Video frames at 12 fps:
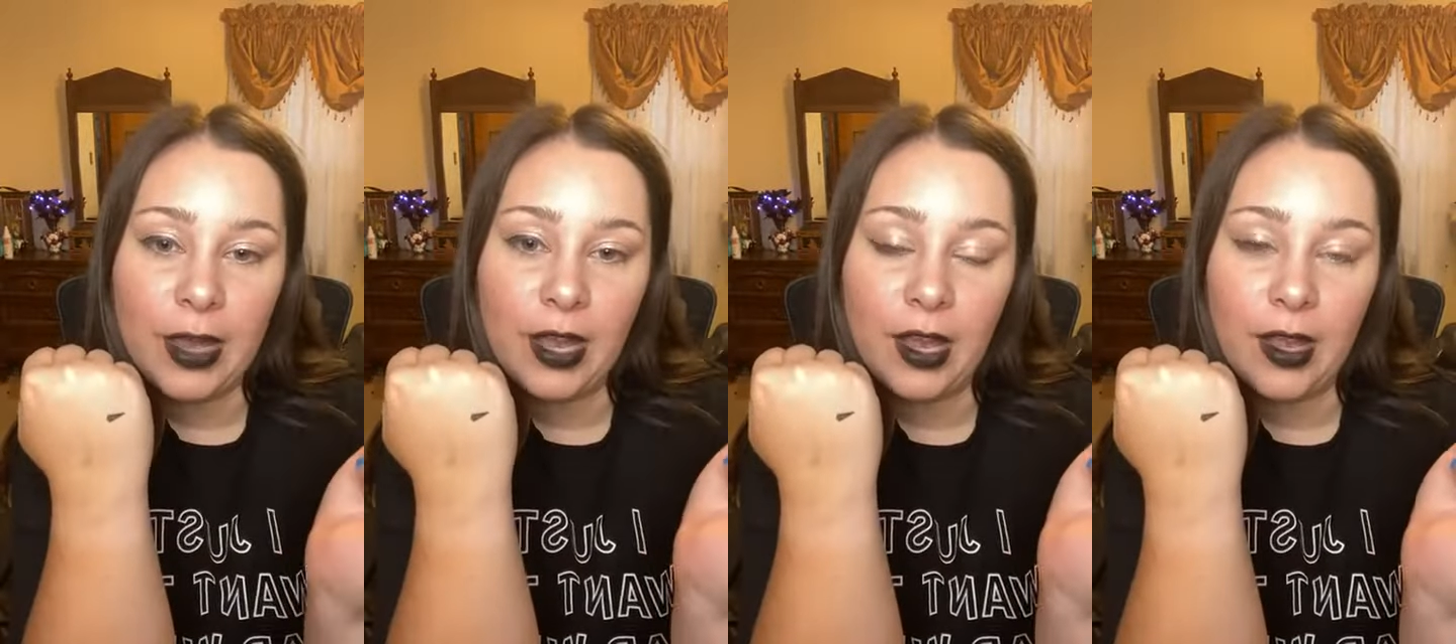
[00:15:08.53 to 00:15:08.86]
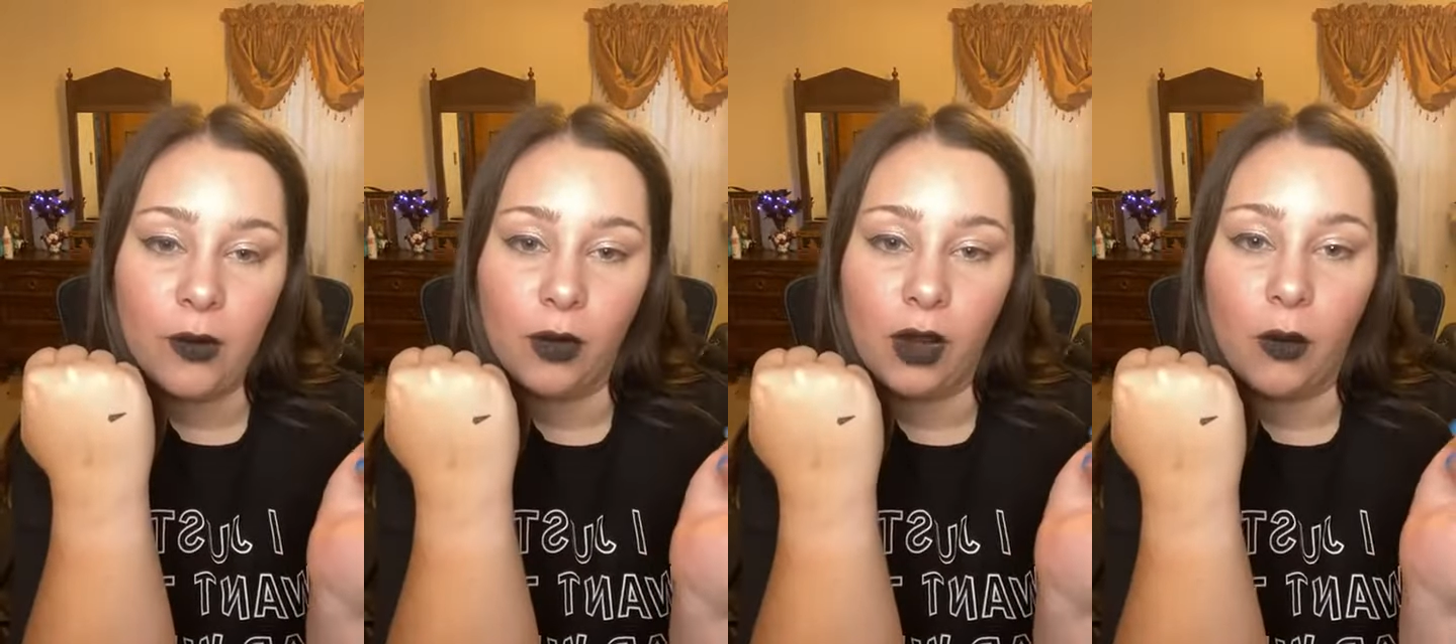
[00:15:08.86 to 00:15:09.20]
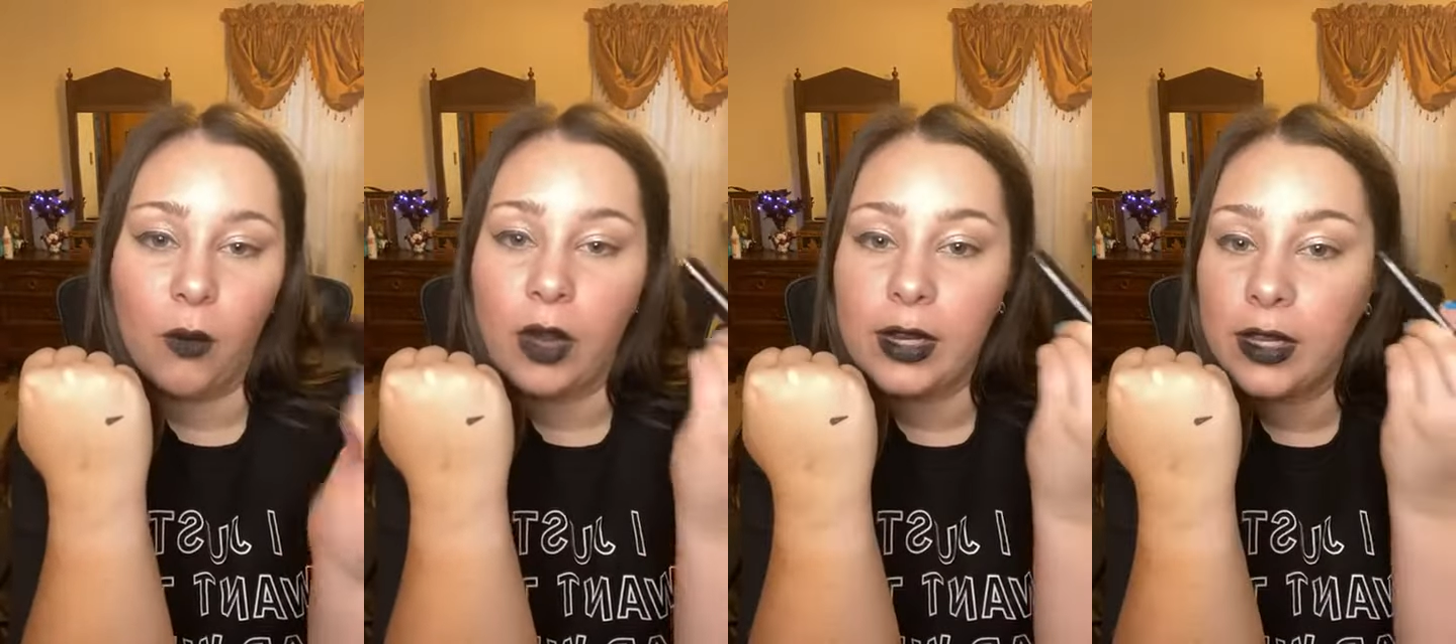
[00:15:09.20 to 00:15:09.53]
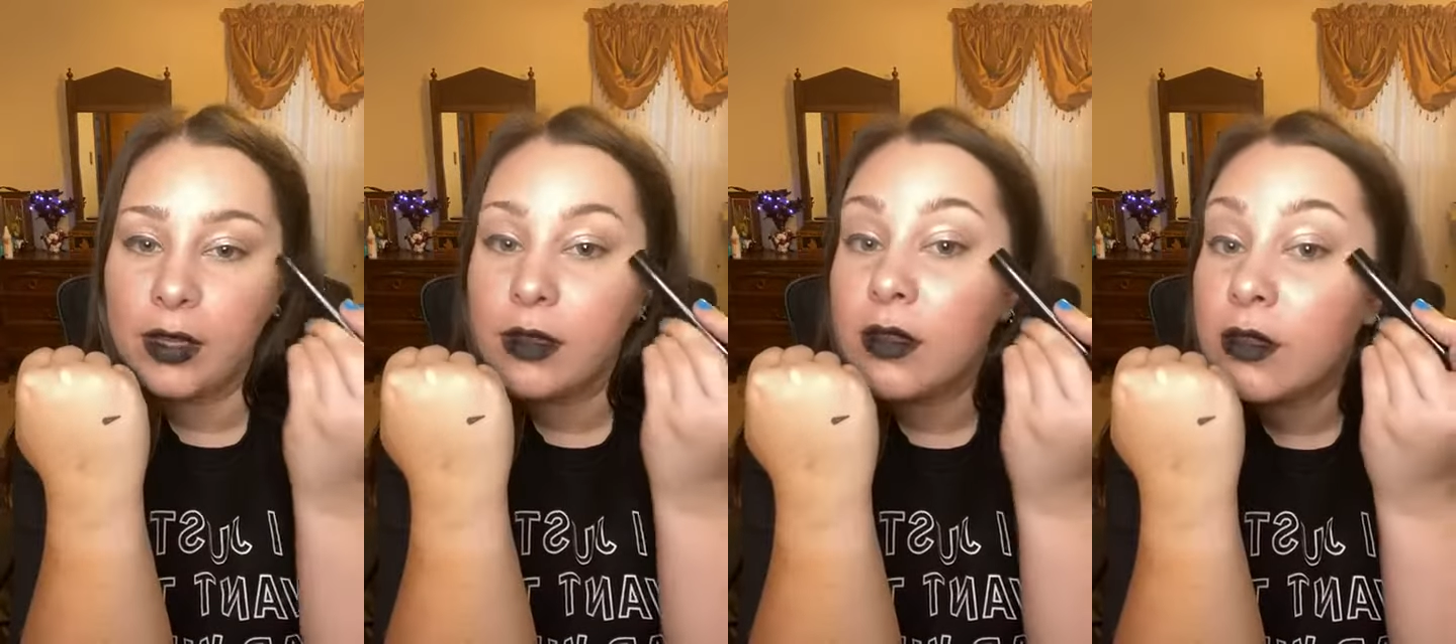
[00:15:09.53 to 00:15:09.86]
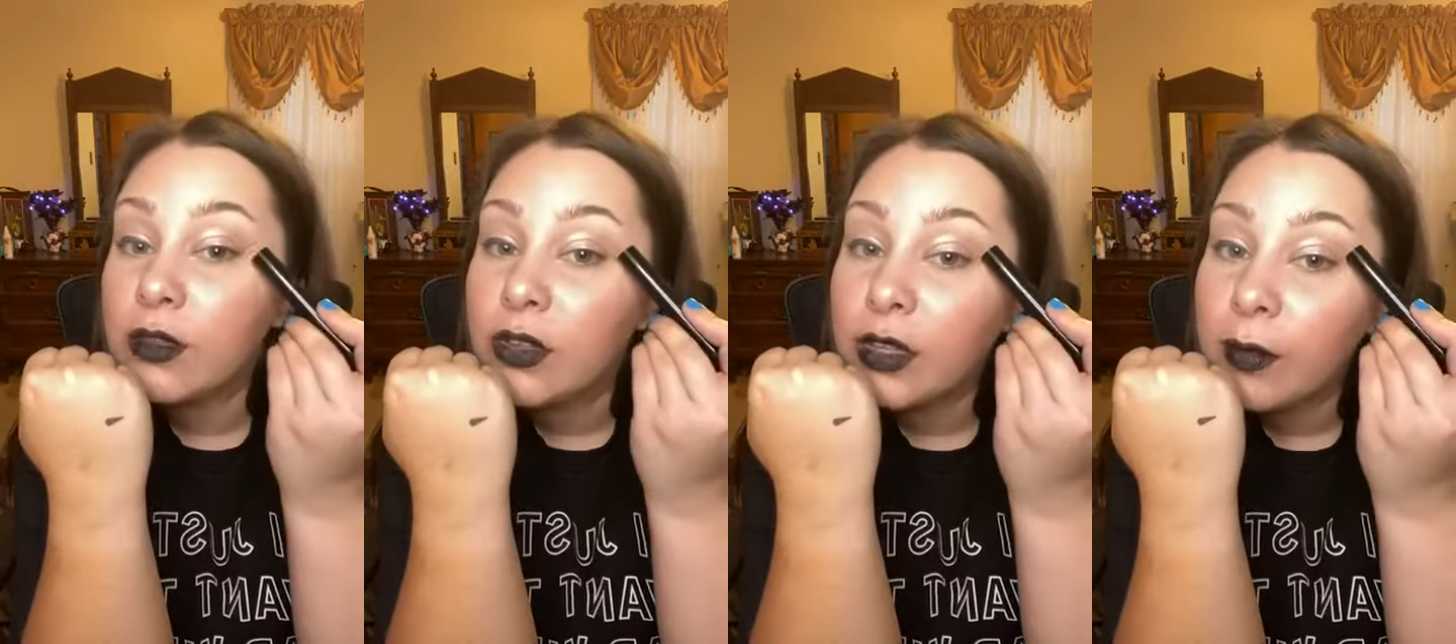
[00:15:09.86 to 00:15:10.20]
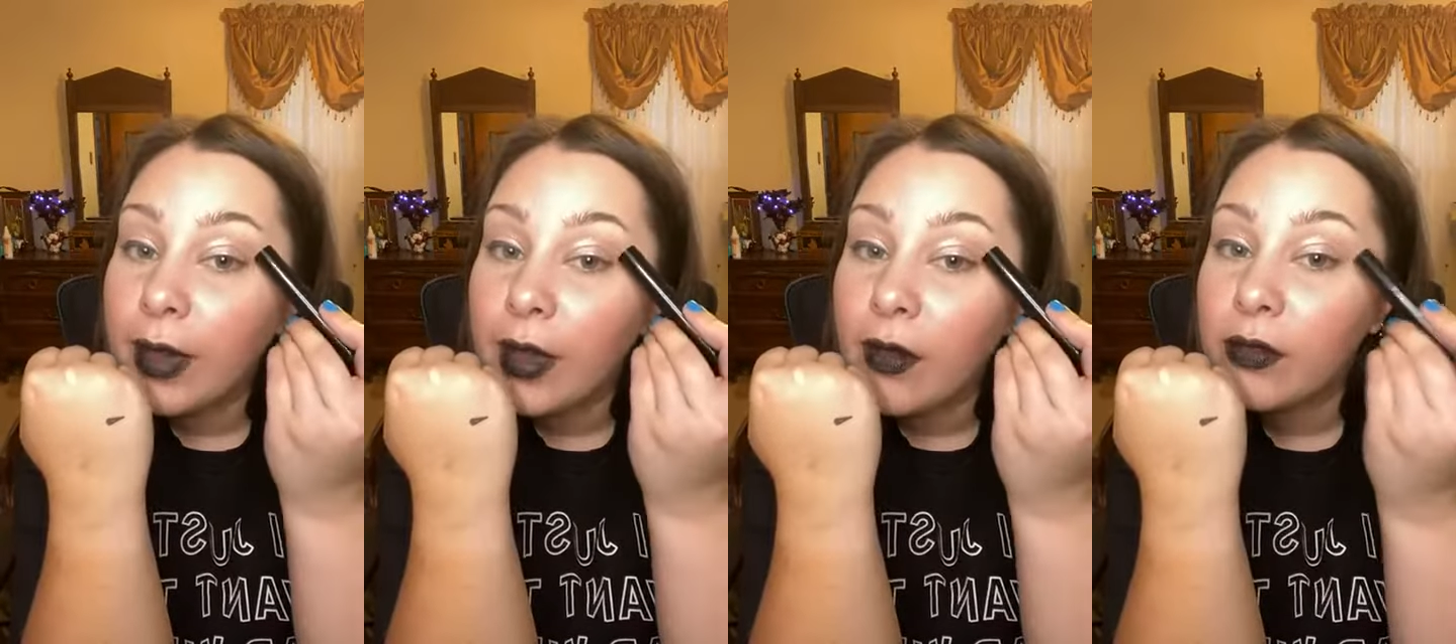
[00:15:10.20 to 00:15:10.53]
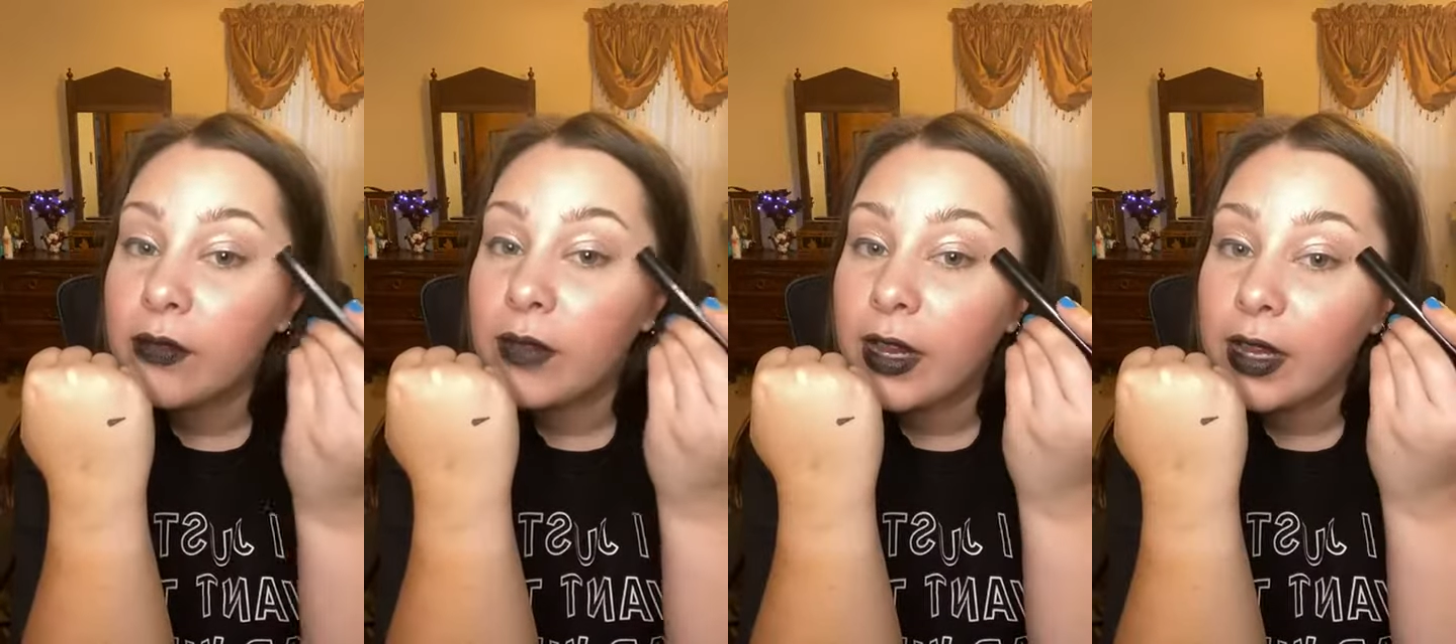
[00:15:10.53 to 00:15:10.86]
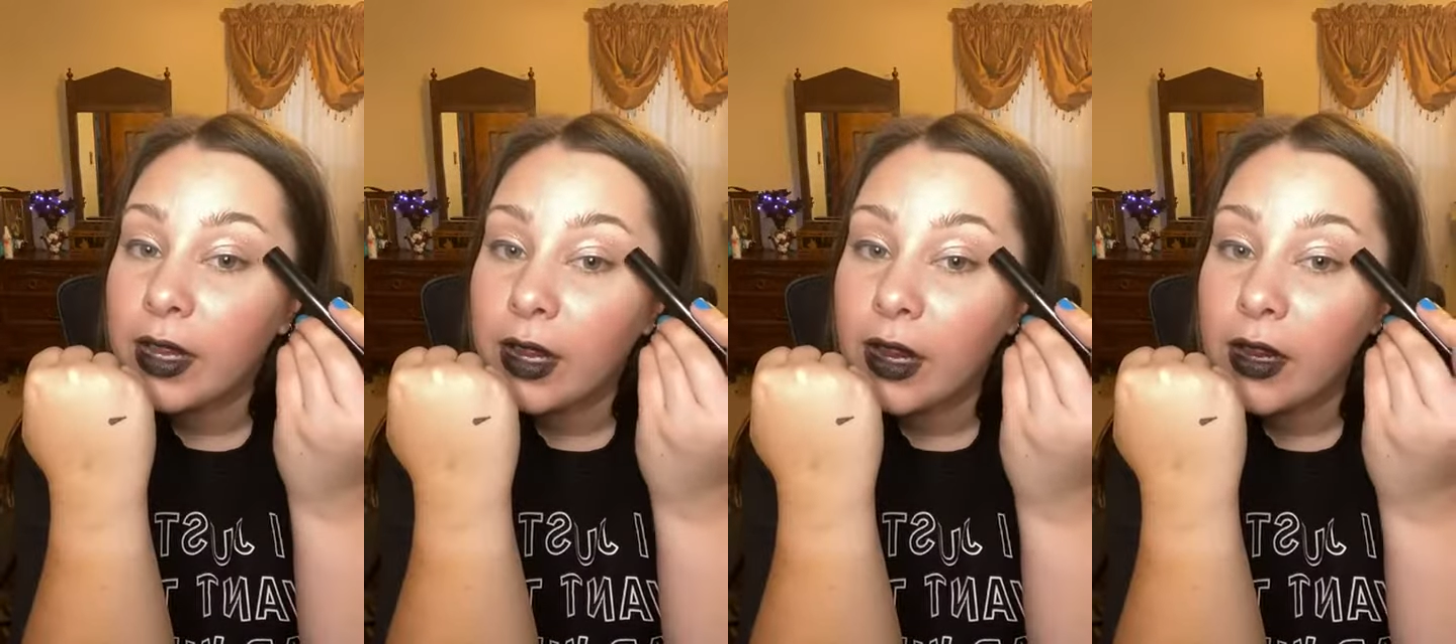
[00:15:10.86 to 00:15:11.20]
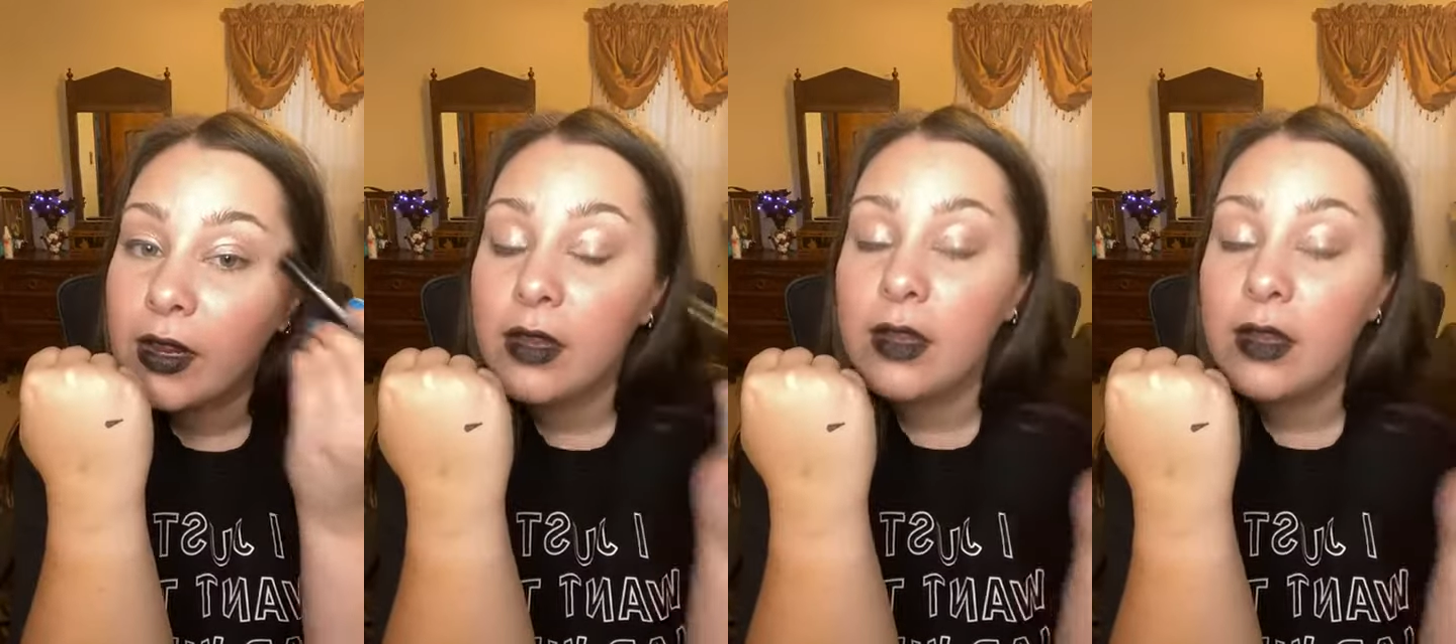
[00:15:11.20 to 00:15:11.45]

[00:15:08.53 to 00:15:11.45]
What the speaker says: eye where I want it, usually about right here.